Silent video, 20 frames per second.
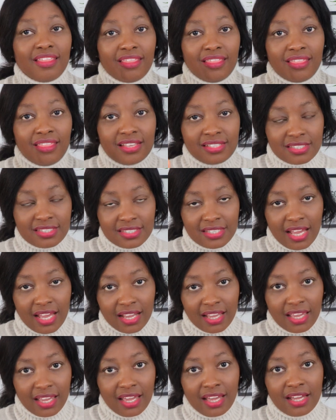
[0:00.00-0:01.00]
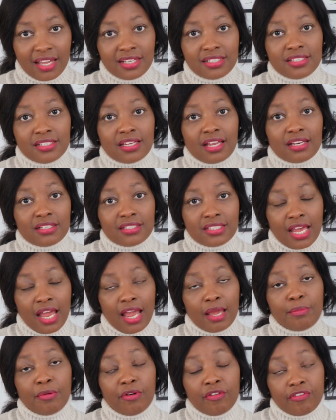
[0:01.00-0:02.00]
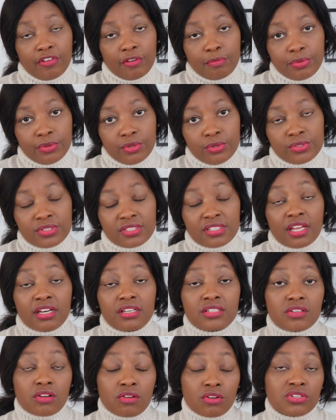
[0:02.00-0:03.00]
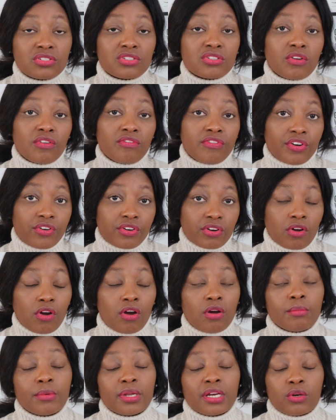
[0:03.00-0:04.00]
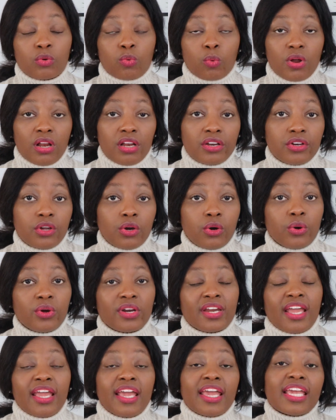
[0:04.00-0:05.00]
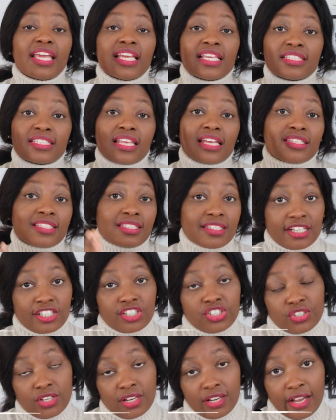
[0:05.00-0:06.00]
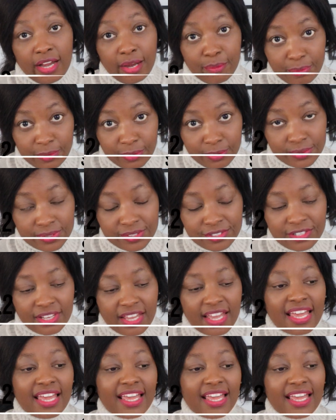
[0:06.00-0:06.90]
The second type of abuse that is also very common and well known is sexual abuse.